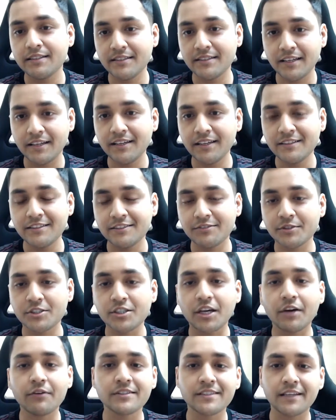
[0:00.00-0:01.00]
teens, which
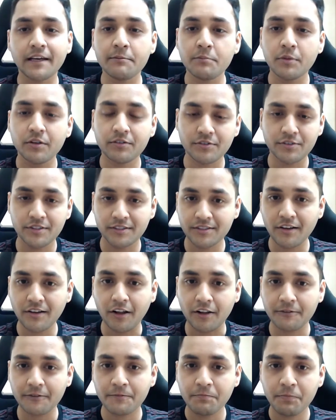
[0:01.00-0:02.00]
I was able to
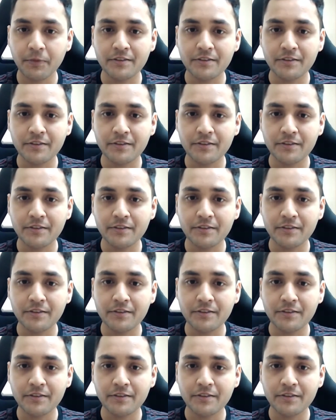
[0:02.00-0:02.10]
dissolve.